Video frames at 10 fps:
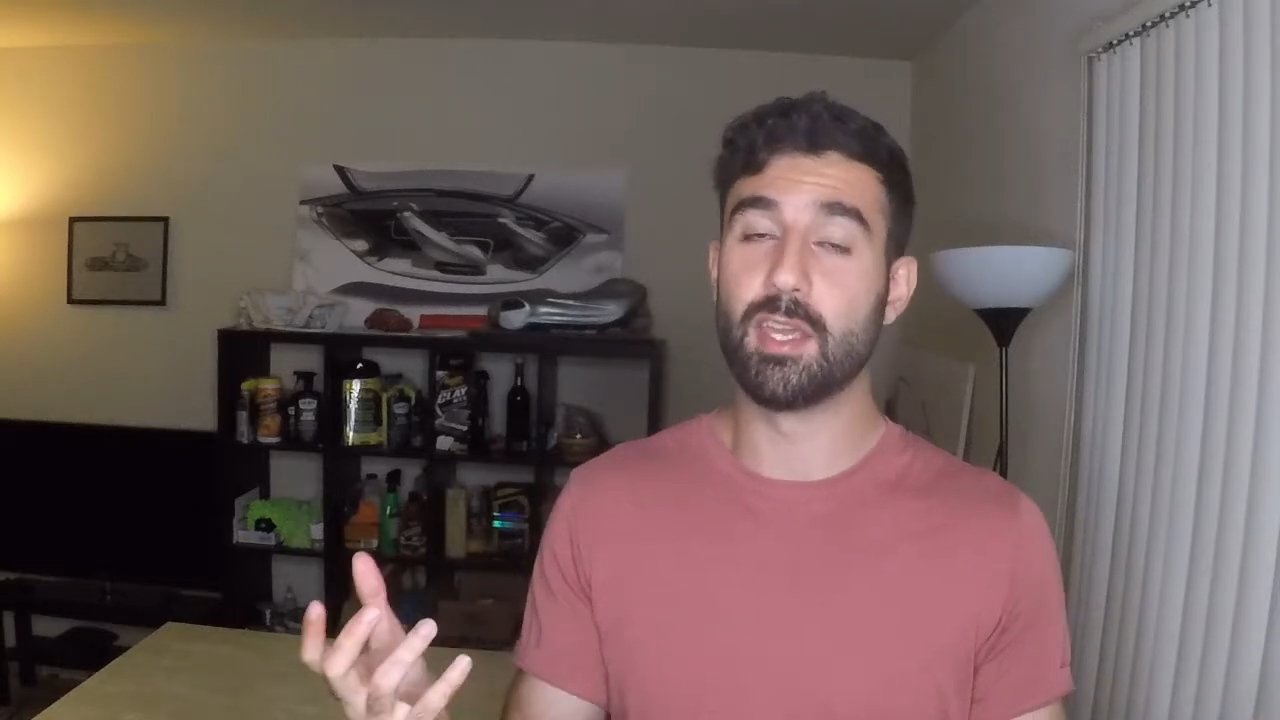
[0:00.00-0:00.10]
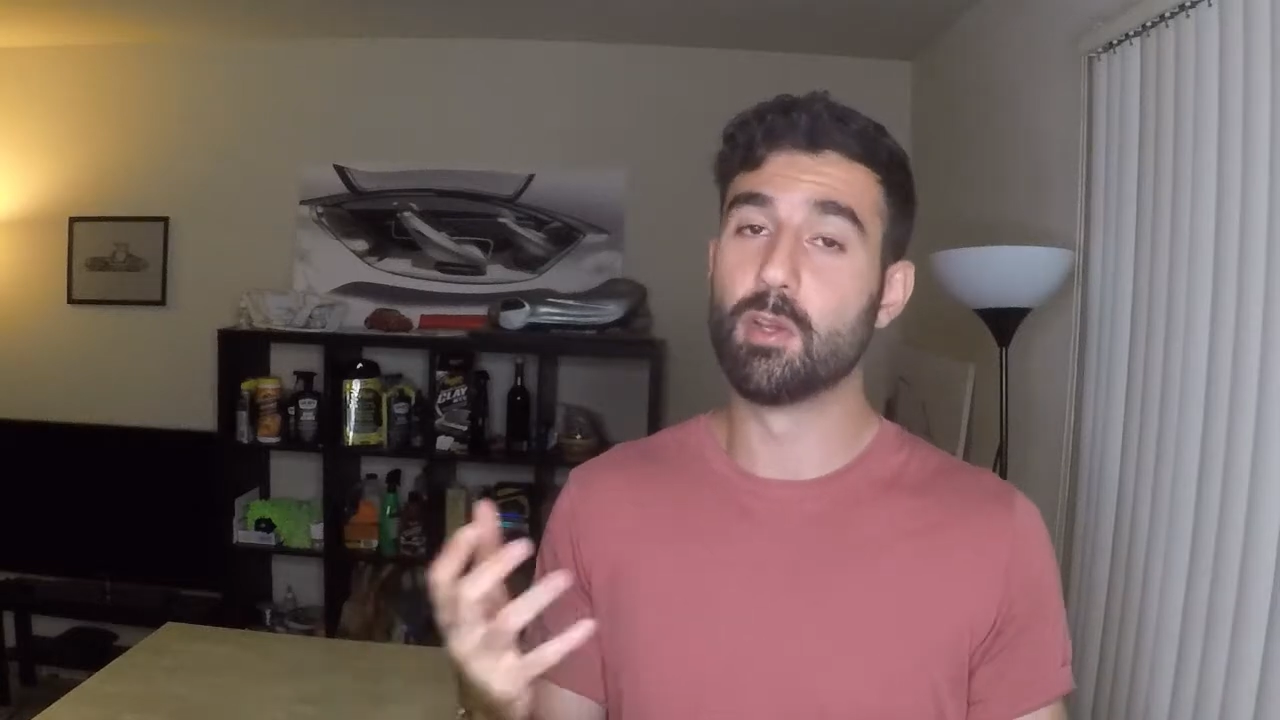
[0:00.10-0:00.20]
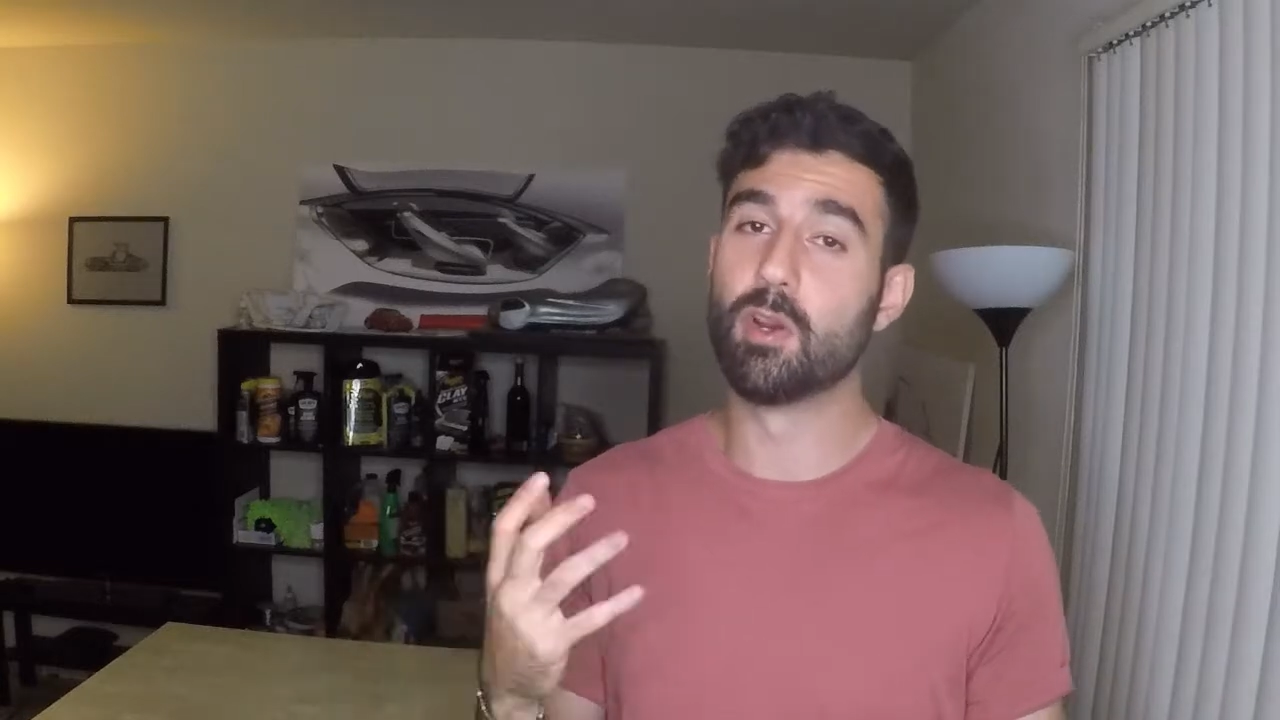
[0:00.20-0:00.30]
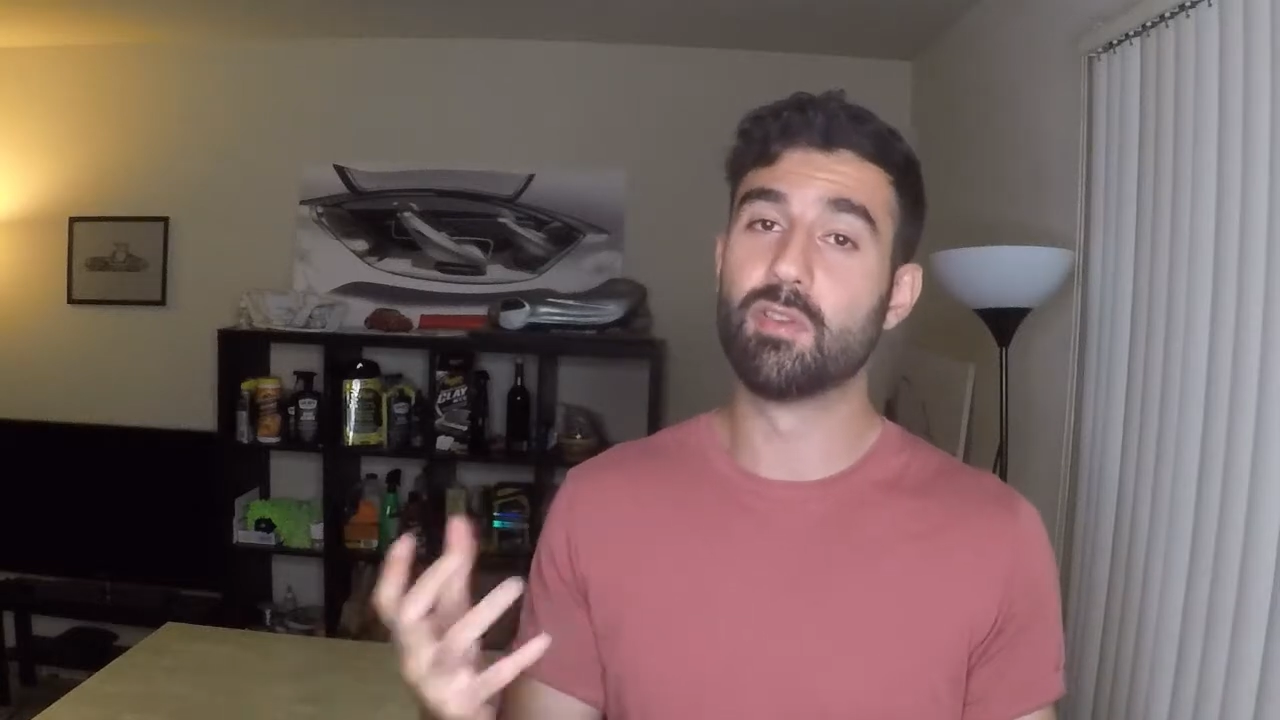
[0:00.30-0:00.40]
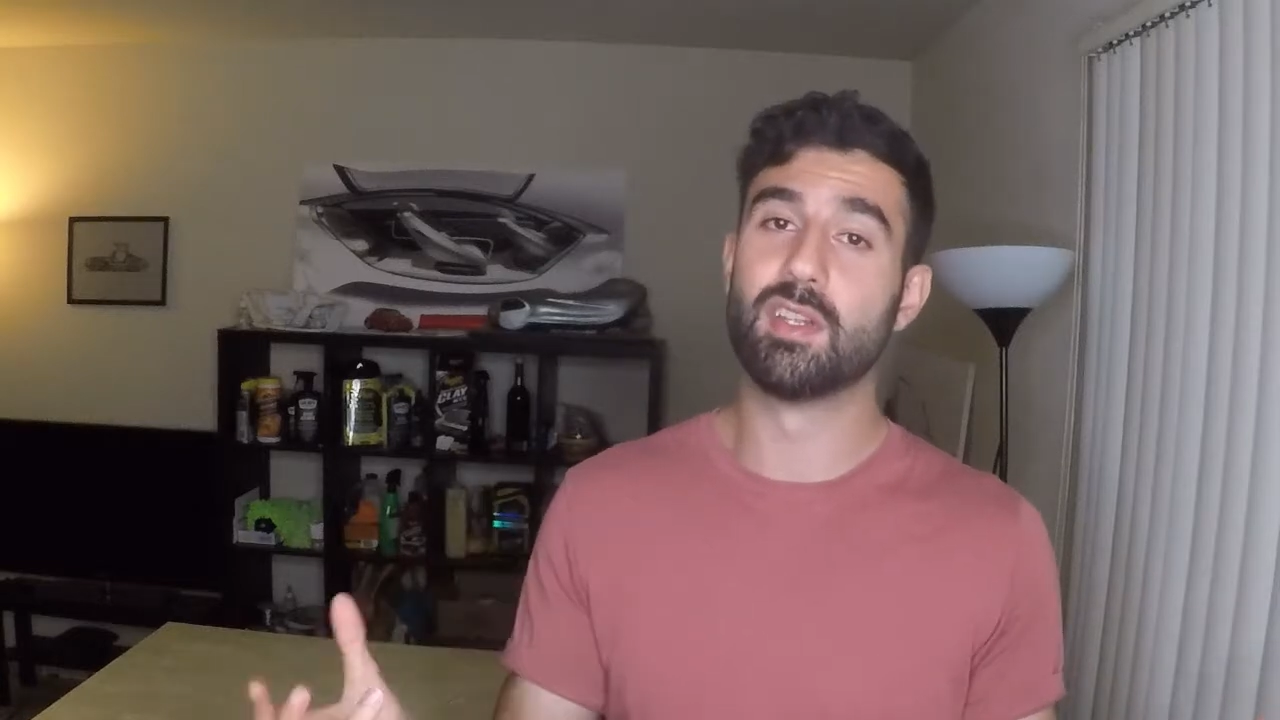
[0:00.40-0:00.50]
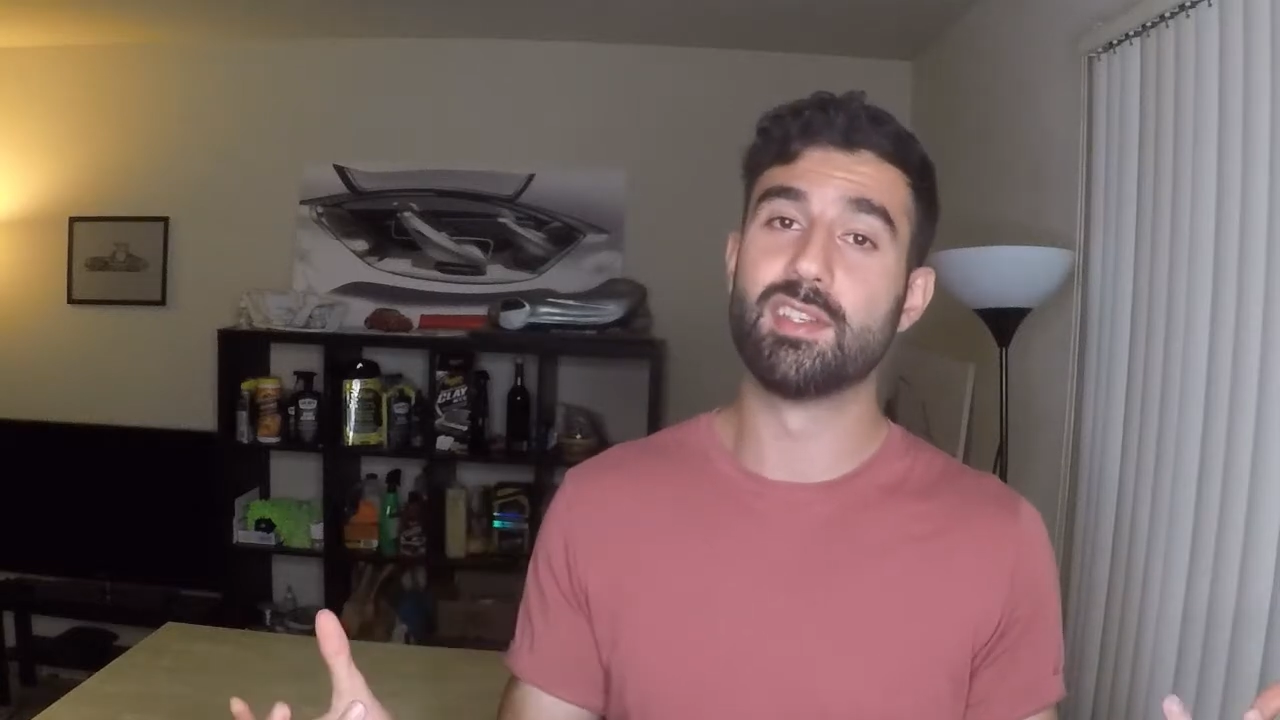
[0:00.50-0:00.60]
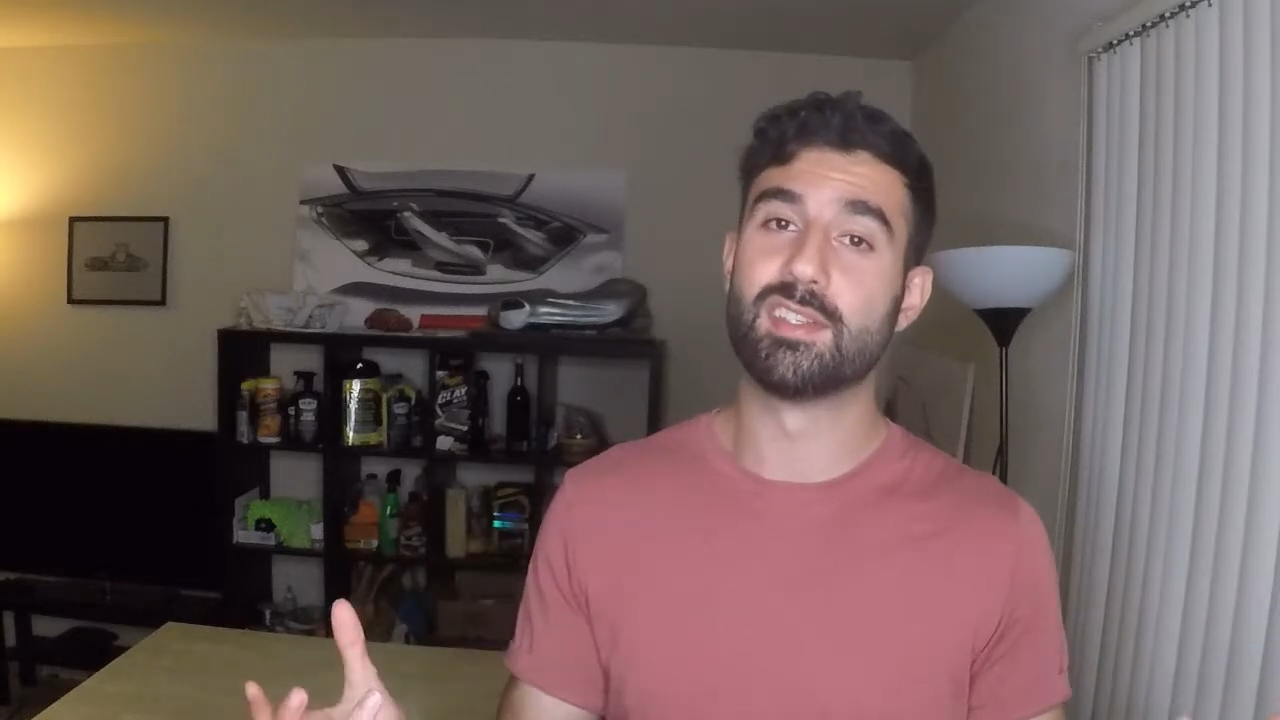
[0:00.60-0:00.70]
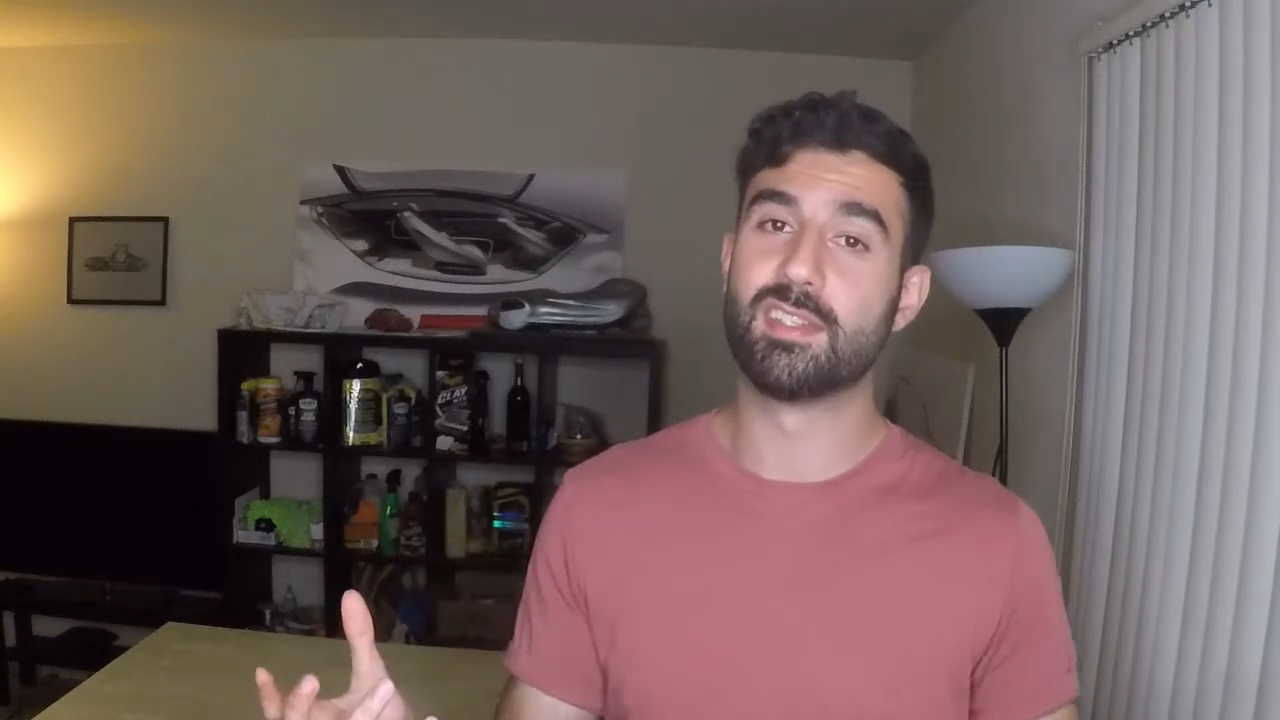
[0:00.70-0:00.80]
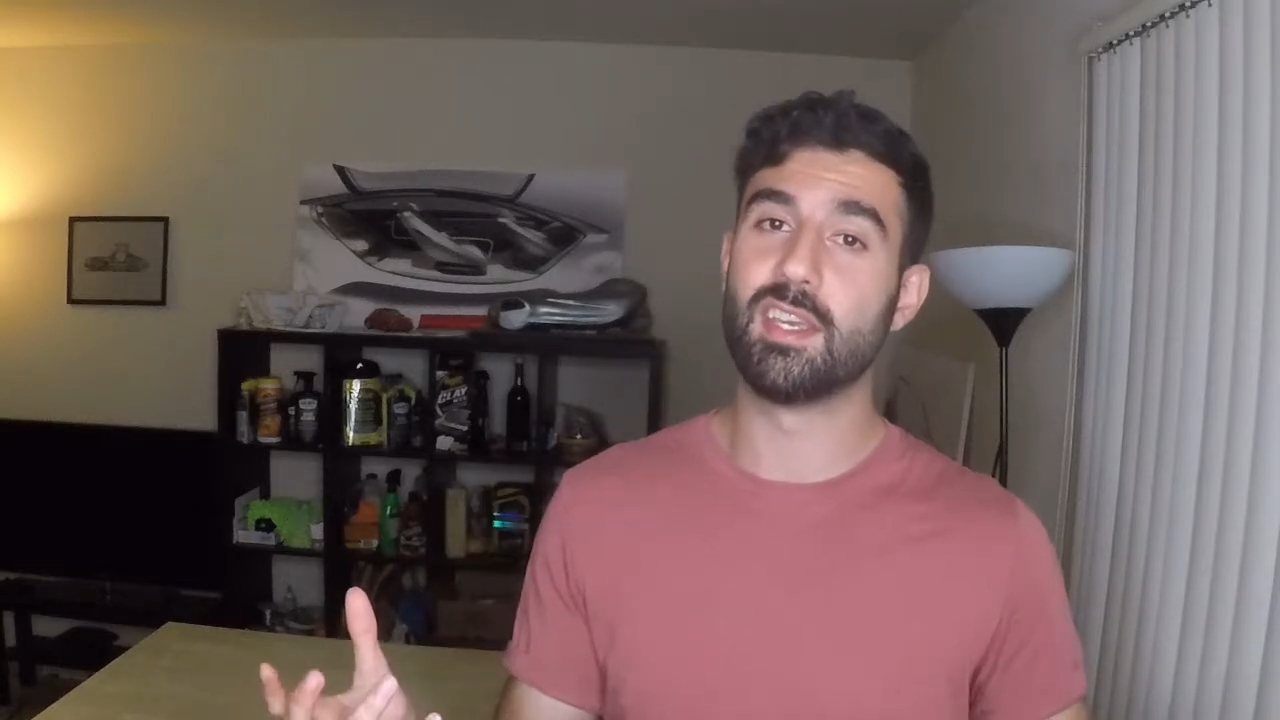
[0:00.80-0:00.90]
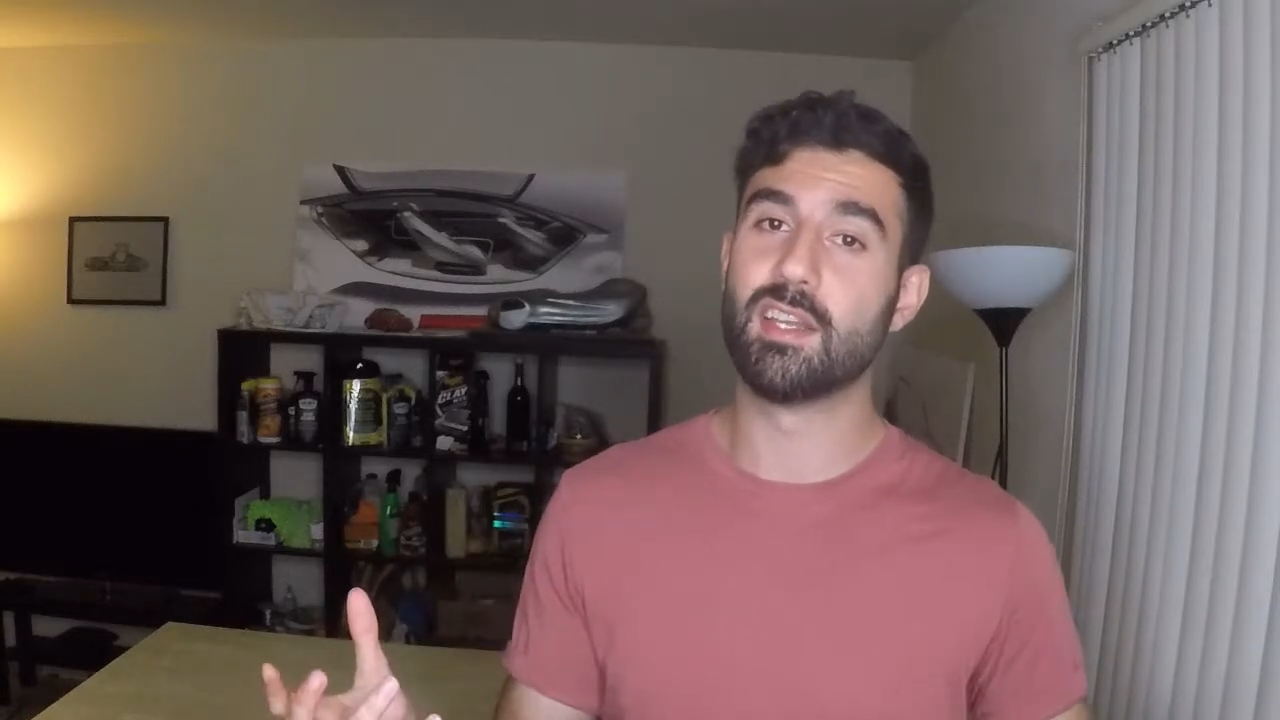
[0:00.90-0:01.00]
you don't really see